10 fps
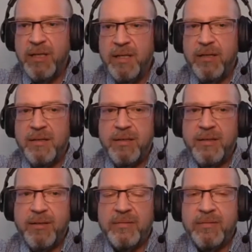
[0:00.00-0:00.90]
So
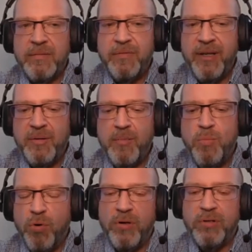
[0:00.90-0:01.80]

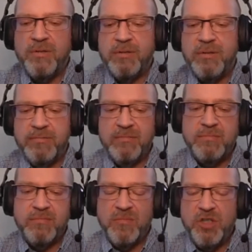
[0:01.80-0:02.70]
there are more
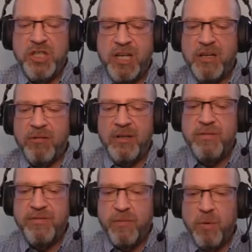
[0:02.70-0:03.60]

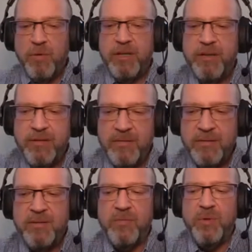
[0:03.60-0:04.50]
generally
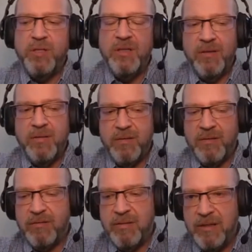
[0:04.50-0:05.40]
formulated that we
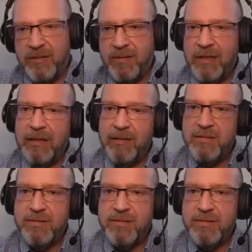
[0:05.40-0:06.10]
need a data